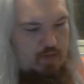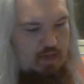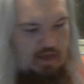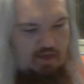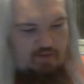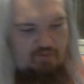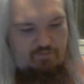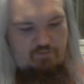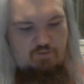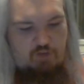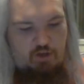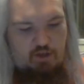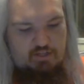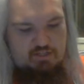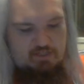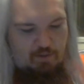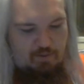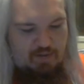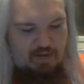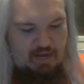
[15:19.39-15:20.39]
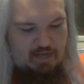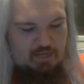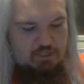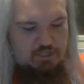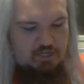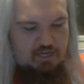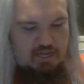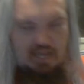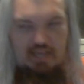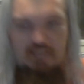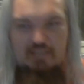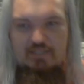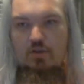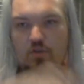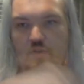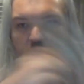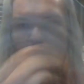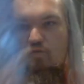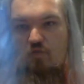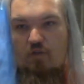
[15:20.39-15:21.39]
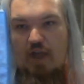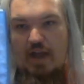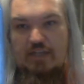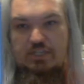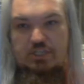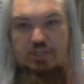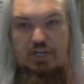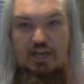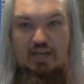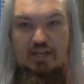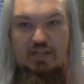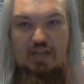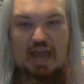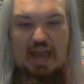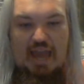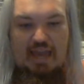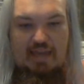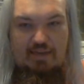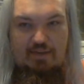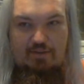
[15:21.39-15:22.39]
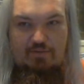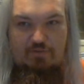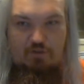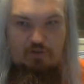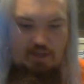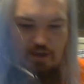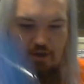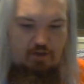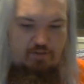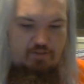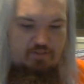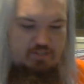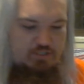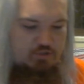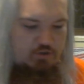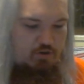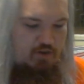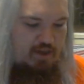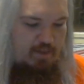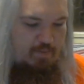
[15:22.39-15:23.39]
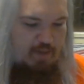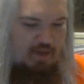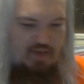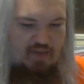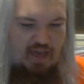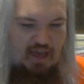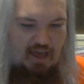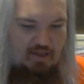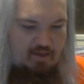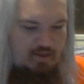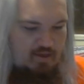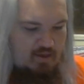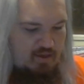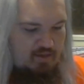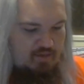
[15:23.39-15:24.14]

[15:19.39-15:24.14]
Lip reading: Our first nomination is Ratchet Clank. You've already heard the story about that.